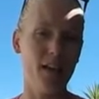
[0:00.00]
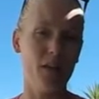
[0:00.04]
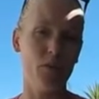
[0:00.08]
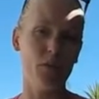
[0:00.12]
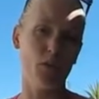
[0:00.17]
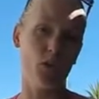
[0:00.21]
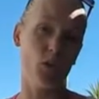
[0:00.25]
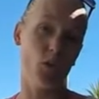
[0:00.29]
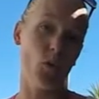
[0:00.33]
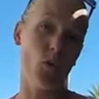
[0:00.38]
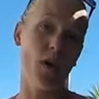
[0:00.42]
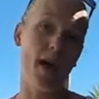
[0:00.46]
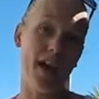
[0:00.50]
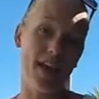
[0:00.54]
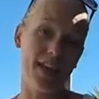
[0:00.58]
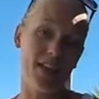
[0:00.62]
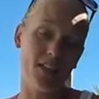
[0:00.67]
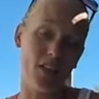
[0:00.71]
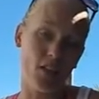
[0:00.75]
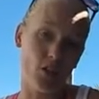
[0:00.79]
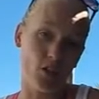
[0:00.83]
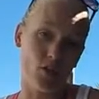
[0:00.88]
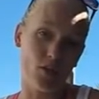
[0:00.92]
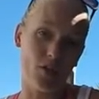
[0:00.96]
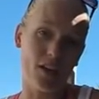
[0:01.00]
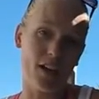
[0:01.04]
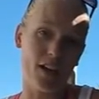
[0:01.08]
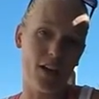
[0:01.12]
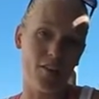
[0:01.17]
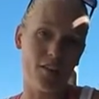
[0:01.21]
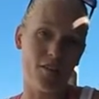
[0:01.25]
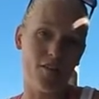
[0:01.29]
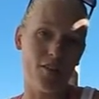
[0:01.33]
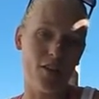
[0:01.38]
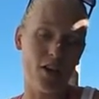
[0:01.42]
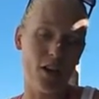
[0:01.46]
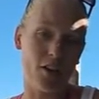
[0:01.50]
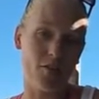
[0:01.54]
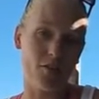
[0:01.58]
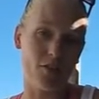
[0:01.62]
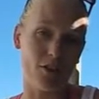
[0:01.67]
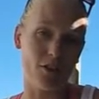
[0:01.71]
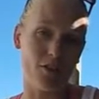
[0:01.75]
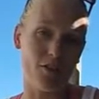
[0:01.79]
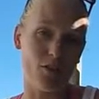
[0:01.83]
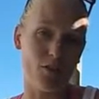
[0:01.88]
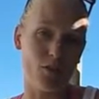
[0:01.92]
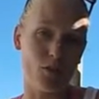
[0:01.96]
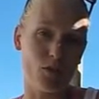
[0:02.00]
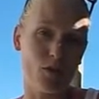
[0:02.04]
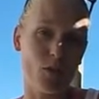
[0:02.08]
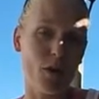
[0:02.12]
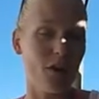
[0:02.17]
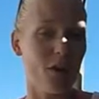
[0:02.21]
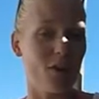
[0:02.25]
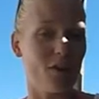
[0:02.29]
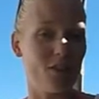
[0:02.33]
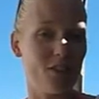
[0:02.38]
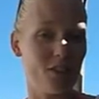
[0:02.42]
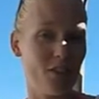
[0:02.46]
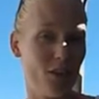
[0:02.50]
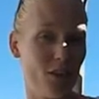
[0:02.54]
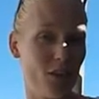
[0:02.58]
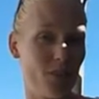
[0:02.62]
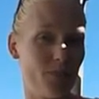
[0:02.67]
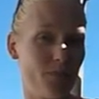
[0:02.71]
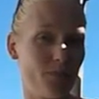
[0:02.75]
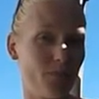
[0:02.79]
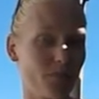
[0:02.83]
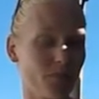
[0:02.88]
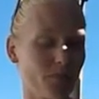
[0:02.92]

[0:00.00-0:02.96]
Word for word: which will aid in your recovery for tomorrow. So